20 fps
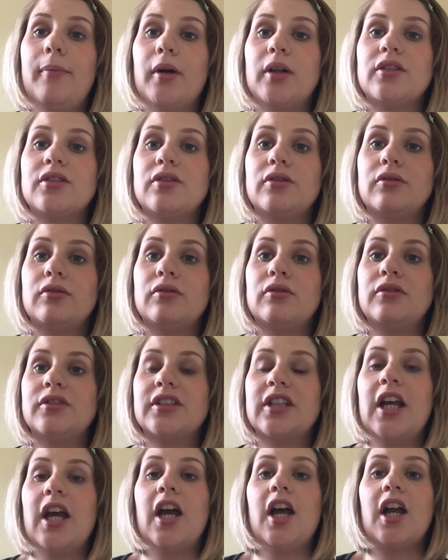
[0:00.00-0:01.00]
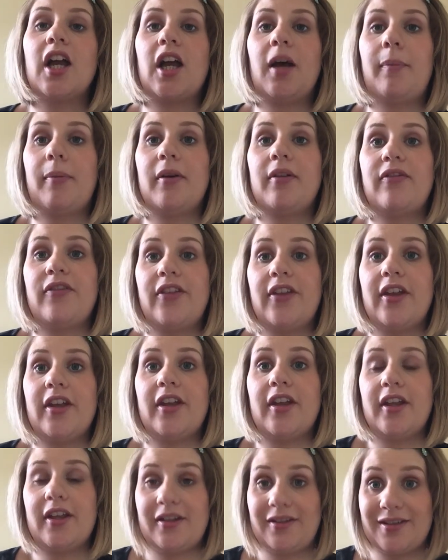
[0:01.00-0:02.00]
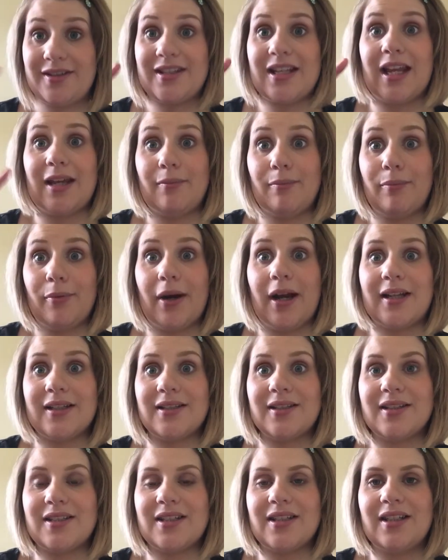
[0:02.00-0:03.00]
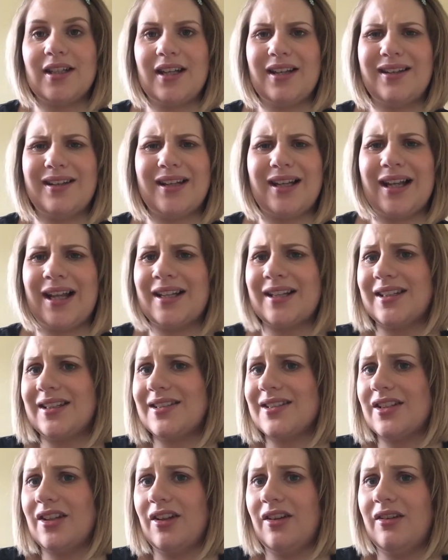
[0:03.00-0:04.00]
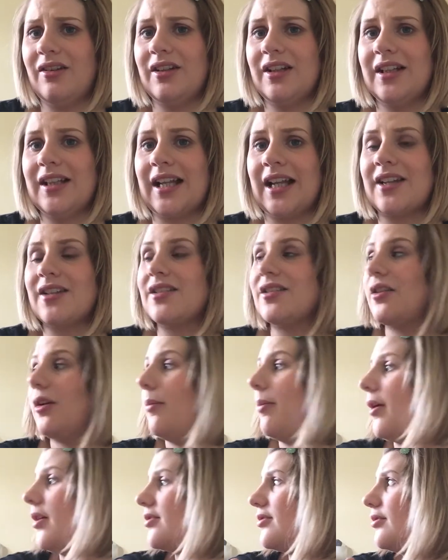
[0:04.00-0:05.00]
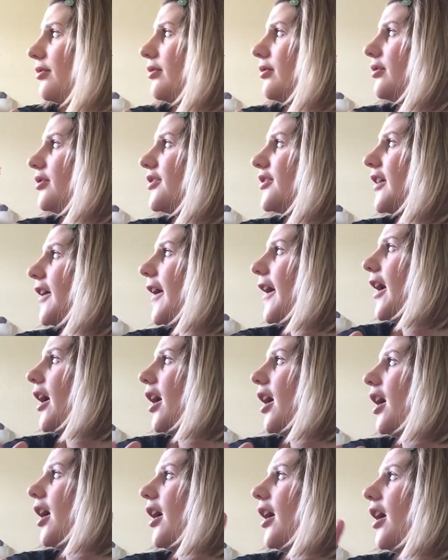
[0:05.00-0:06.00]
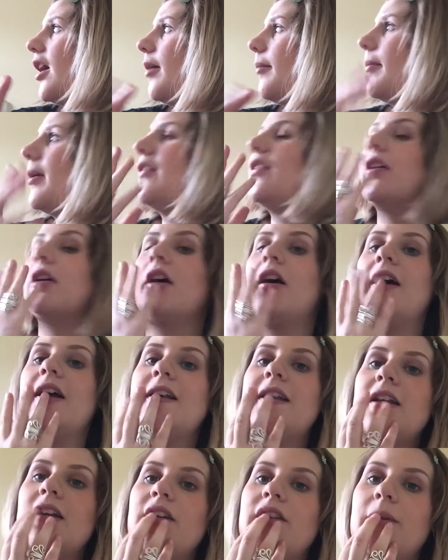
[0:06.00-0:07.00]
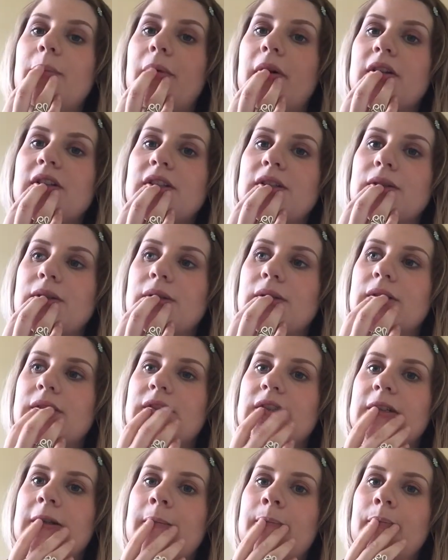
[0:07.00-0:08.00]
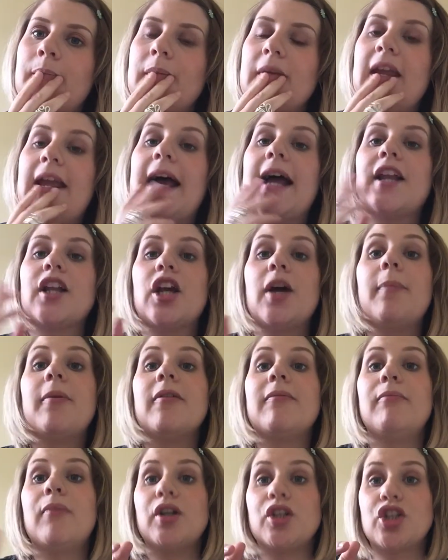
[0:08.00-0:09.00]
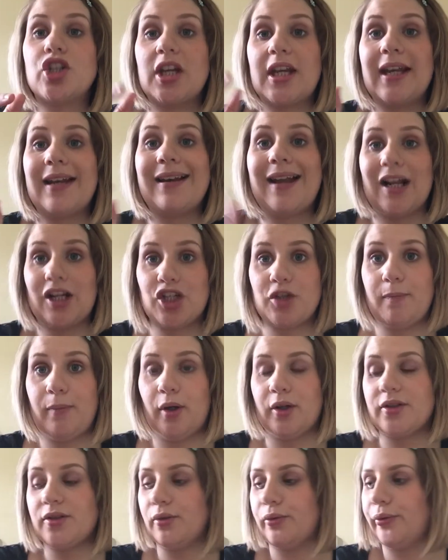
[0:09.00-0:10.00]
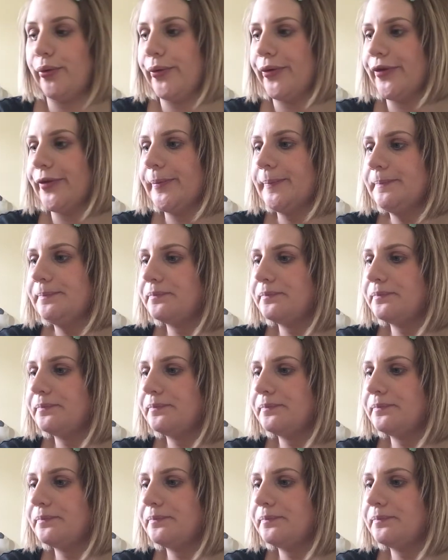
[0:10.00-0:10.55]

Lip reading: bottles, a couple of the same brand Laniso bottles. Have I got any other bottles? And a couple of Munchkin latch bottles.